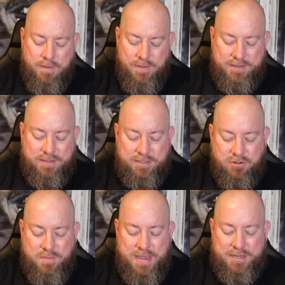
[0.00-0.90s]
This is just
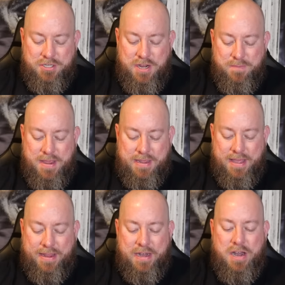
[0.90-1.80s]
going to be a cheapy,
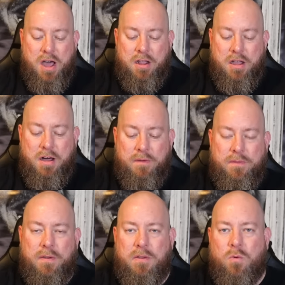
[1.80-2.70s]
kind of like a
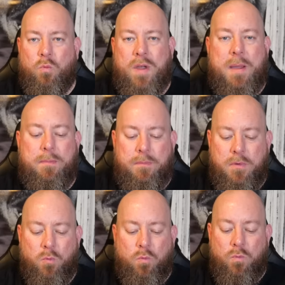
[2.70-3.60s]
knockoff web
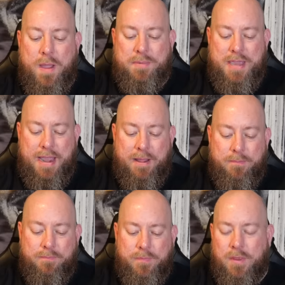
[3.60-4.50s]
webcam.